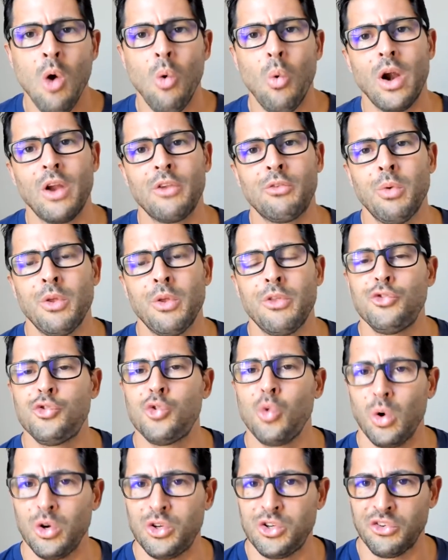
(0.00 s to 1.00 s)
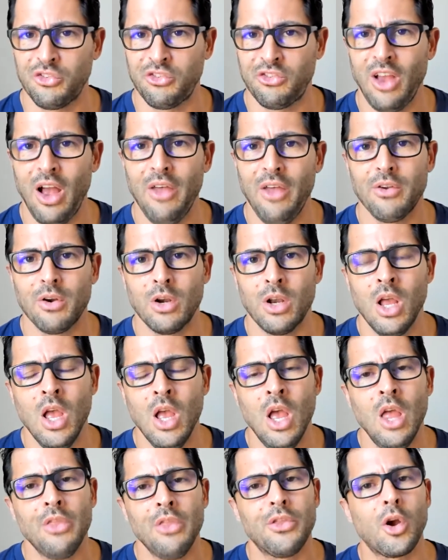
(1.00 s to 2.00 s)
Whereas with Georgia Southern,
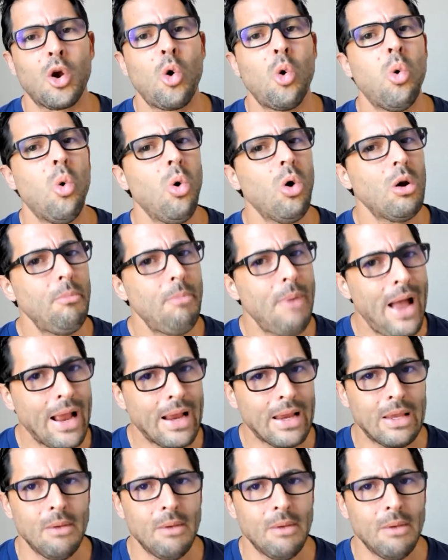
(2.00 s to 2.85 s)
the quarterback